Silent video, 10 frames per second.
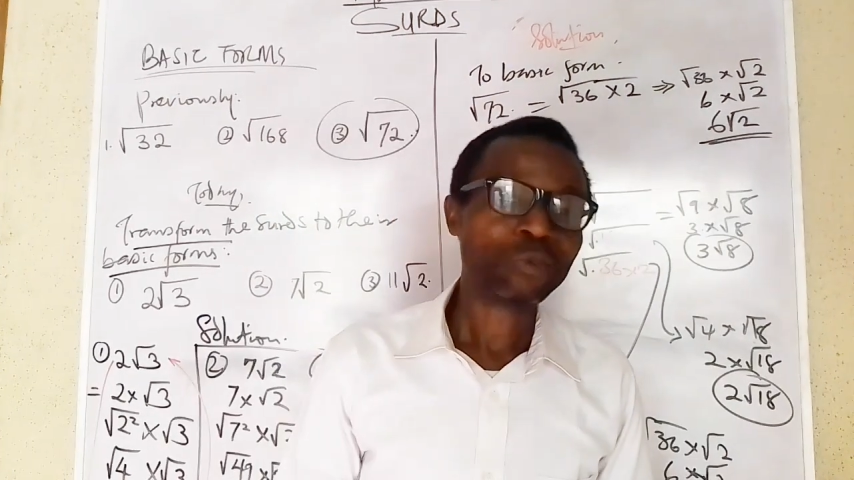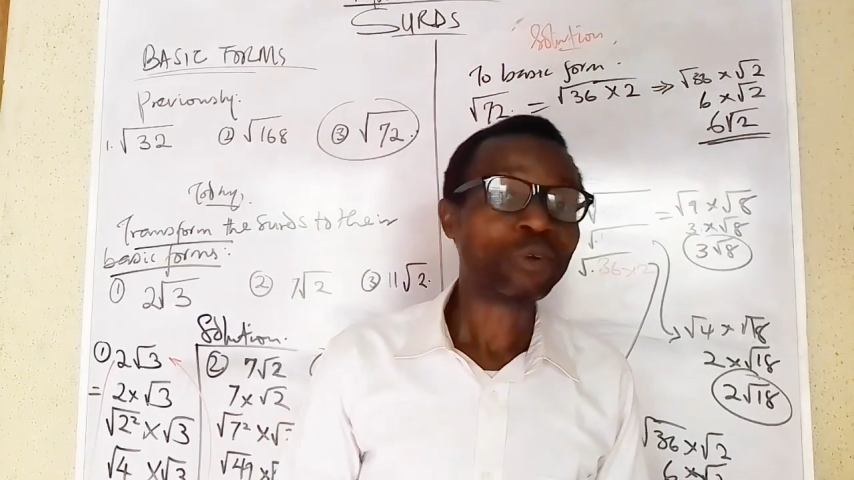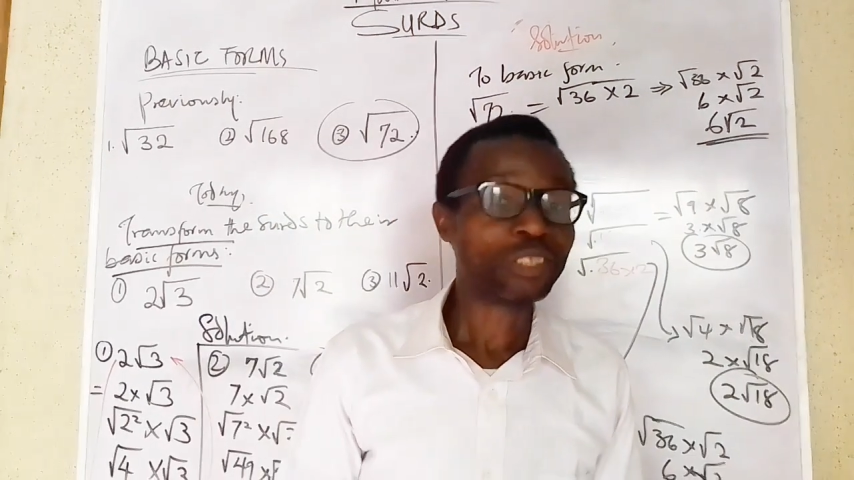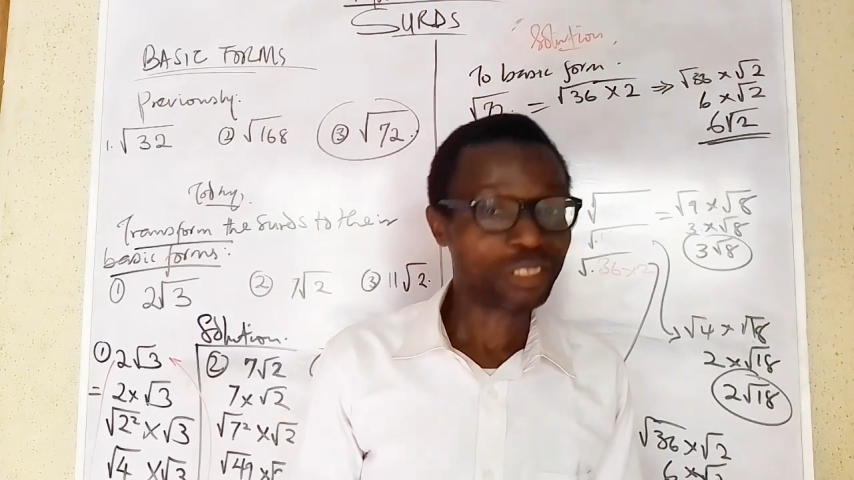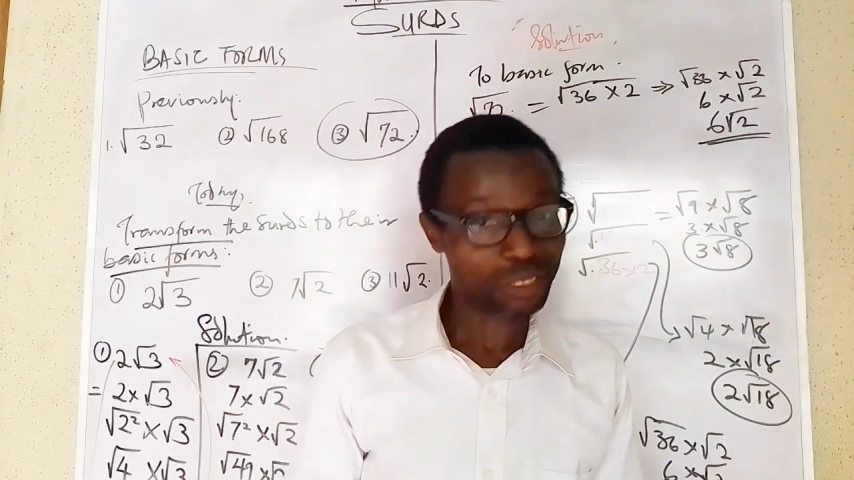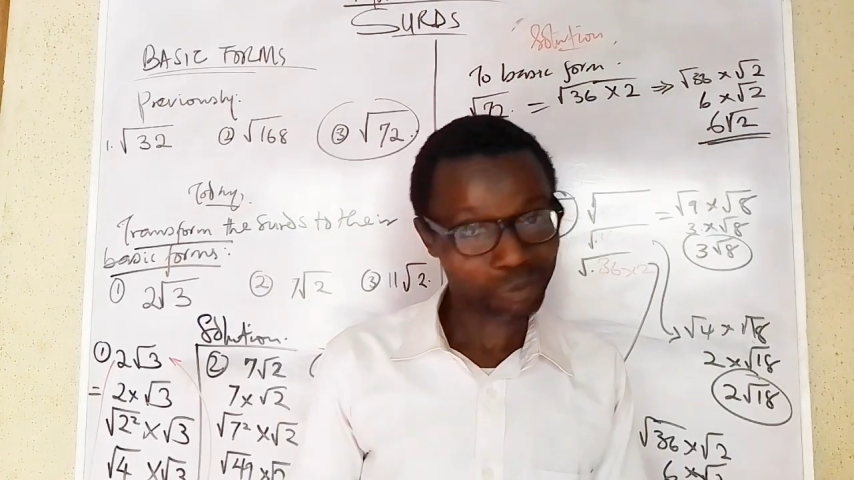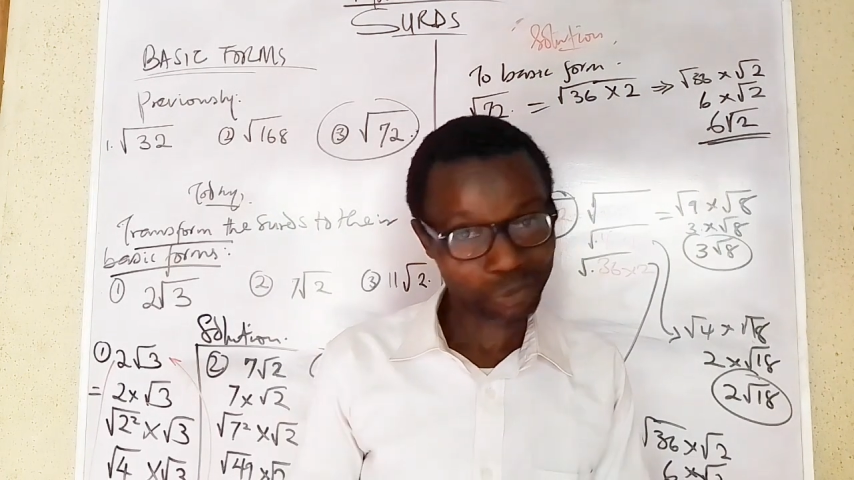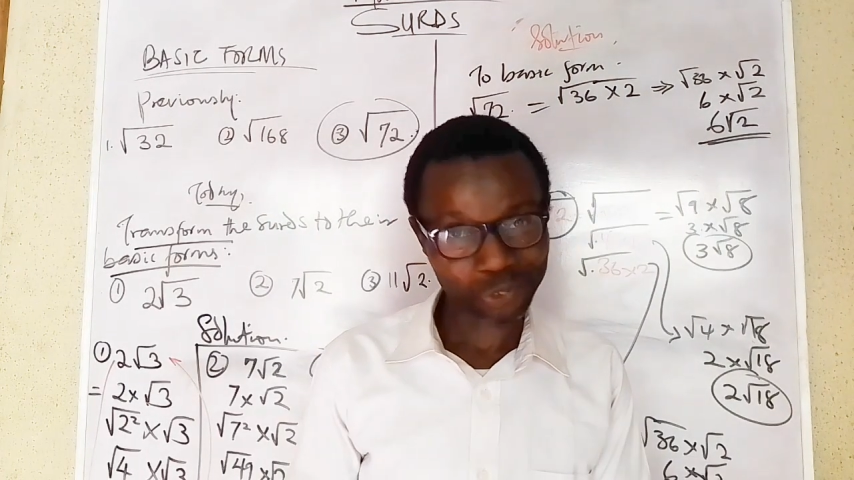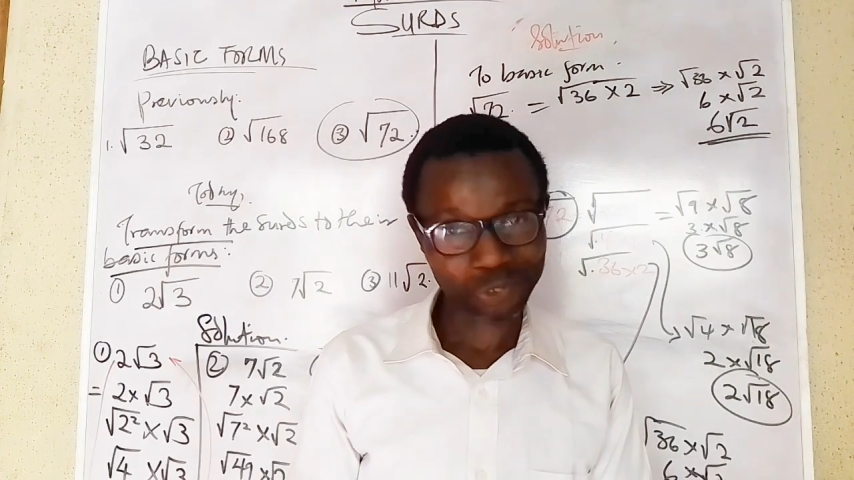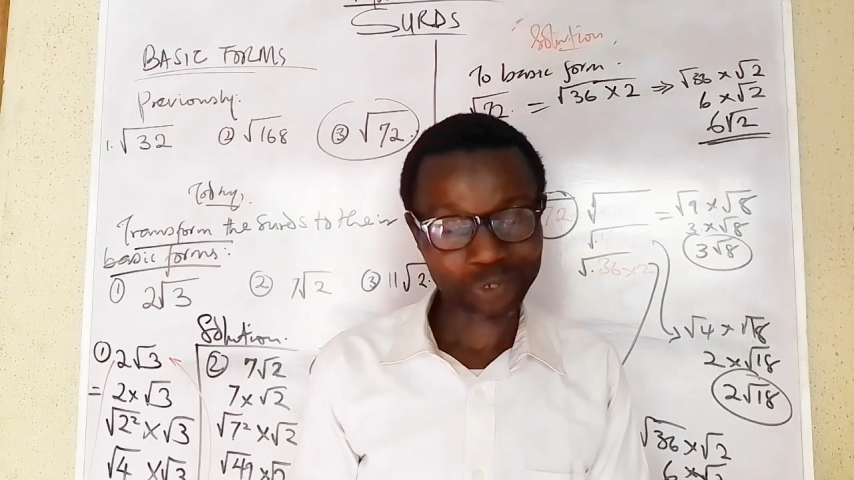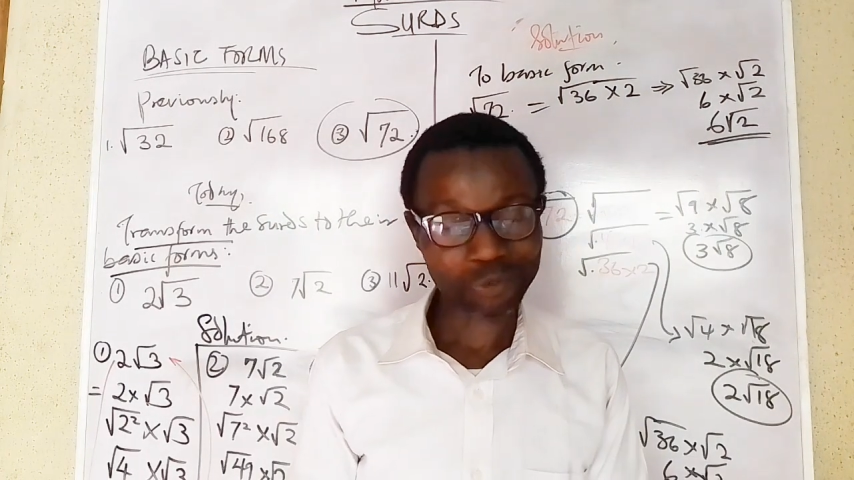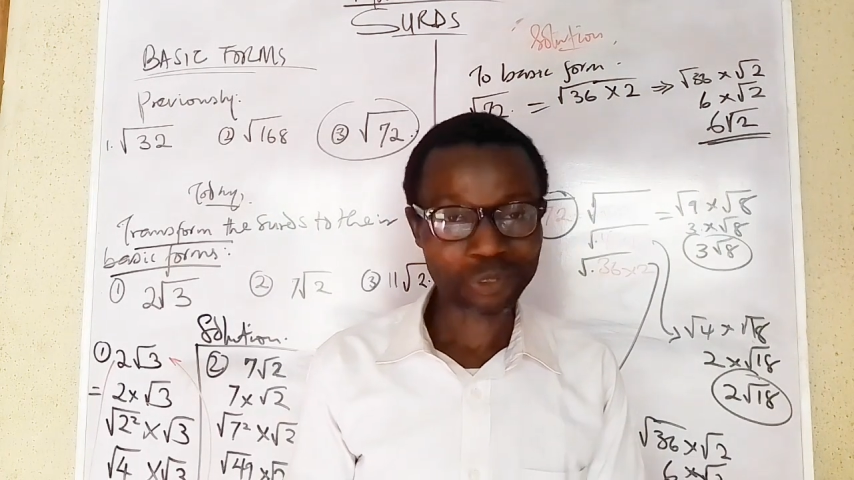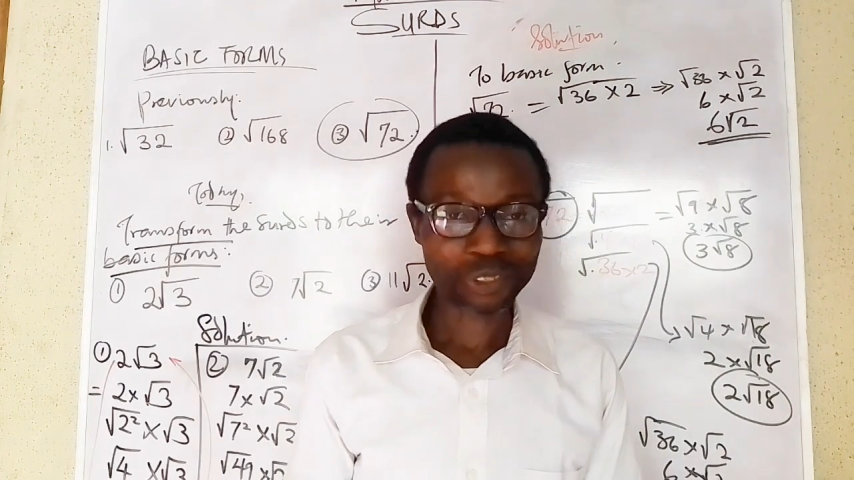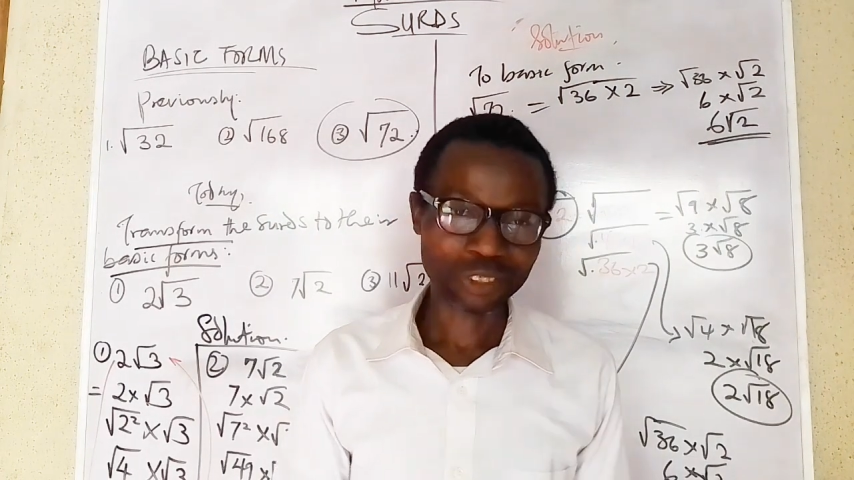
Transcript: what is simple to somebody